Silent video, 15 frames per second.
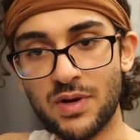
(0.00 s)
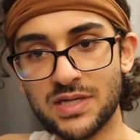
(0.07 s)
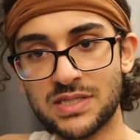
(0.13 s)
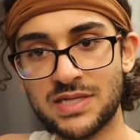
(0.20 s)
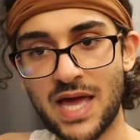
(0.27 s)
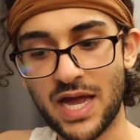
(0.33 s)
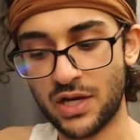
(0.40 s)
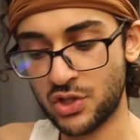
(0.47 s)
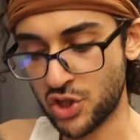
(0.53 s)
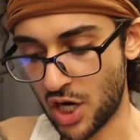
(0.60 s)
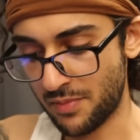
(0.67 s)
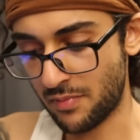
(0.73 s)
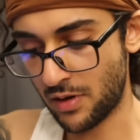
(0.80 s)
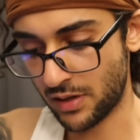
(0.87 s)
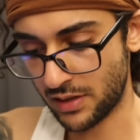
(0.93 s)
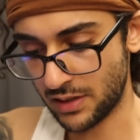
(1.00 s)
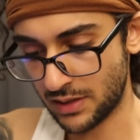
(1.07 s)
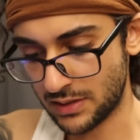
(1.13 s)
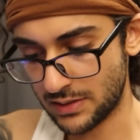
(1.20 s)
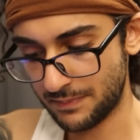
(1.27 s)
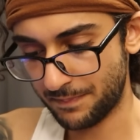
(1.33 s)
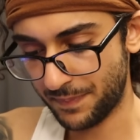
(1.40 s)
US tech job
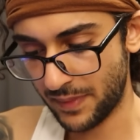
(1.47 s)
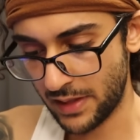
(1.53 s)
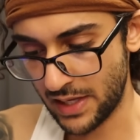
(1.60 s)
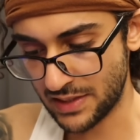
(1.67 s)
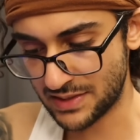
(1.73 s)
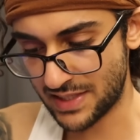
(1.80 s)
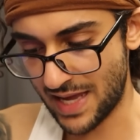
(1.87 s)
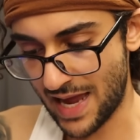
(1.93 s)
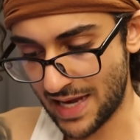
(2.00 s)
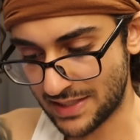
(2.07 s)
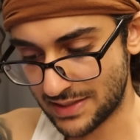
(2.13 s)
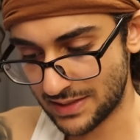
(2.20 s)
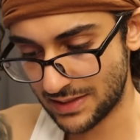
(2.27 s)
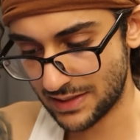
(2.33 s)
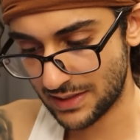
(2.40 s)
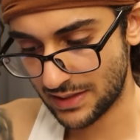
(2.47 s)
market is that